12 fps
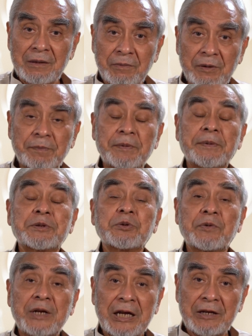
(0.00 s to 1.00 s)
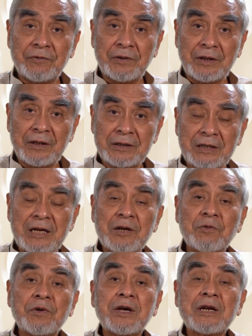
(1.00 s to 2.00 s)
The purpose of life is
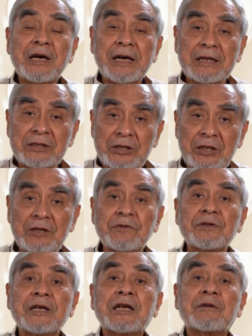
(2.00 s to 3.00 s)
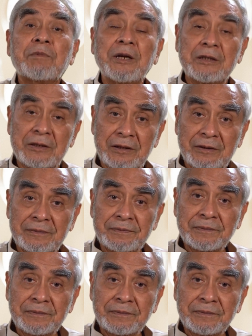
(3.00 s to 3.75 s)
when I achieve that pleasure